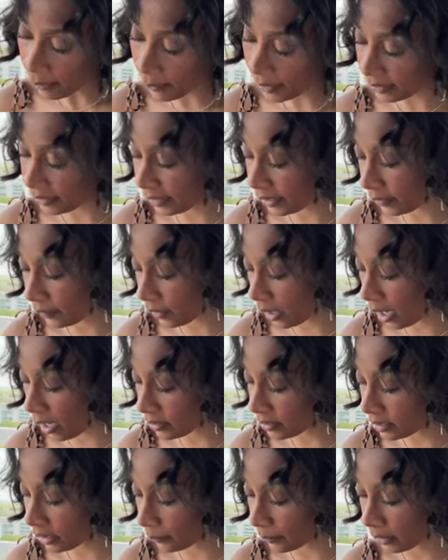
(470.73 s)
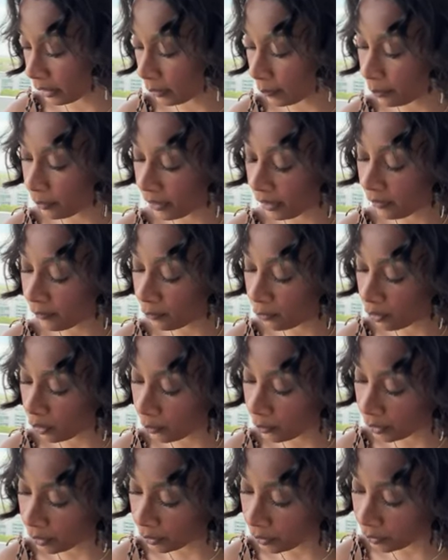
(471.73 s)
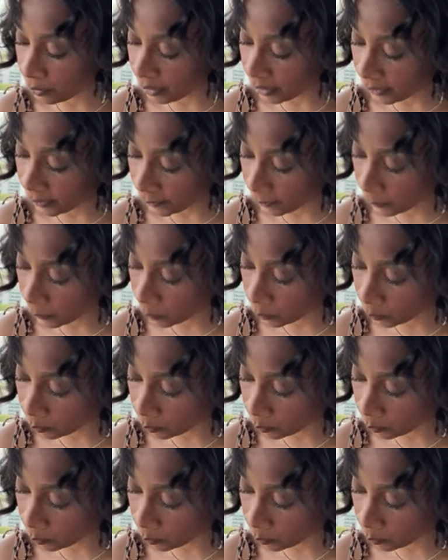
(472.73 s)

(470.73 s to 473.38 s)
I'm about to give y'all something to pray for real quick. If